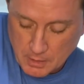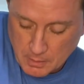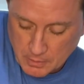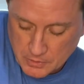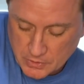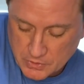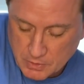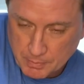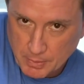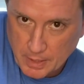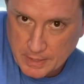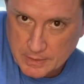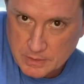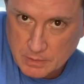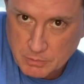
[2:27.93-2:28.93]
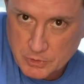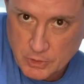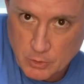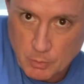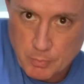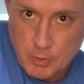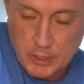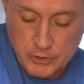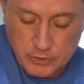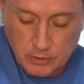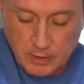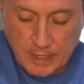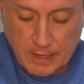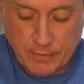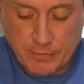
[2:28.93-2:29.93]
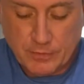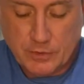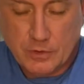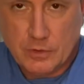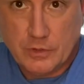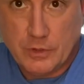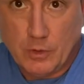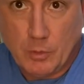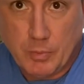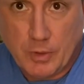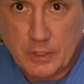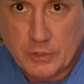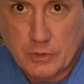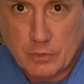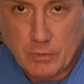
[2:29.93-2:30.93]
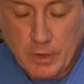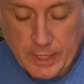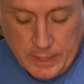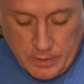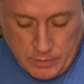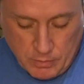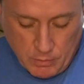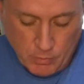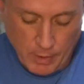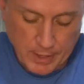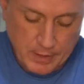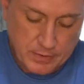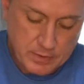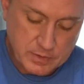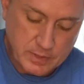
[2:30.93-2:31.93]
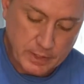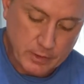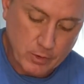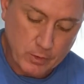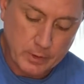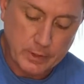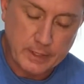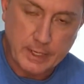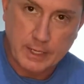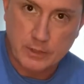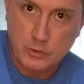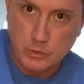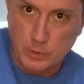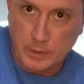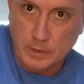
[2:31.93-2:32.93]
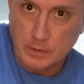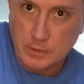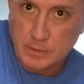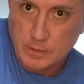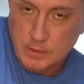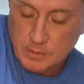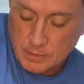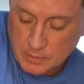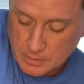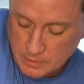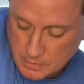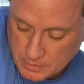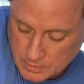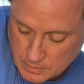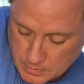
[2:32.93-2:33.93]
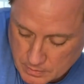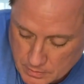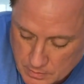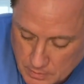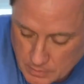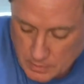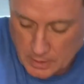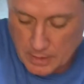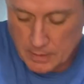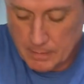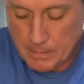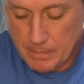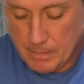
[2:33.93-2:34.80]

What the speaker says: just applying some gentle pressure left, gentle pressure right on the sacroilliac joint, okay?